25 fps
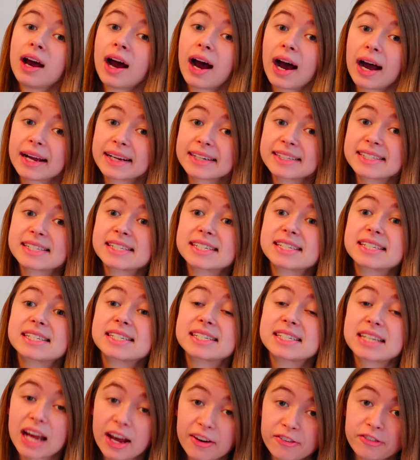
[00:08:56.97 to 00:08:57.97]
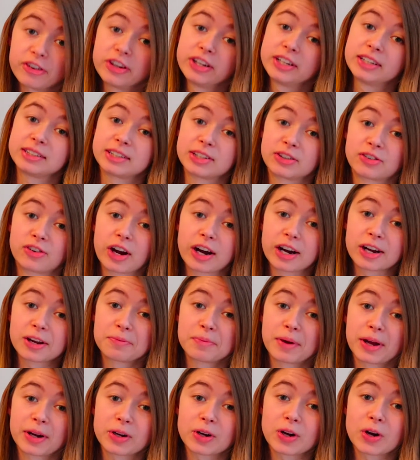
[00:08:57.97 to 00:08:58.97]
I definitely
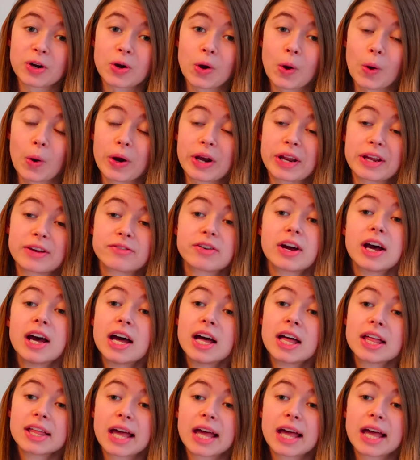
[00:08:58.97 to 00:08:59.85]
recommend Coco and Eve.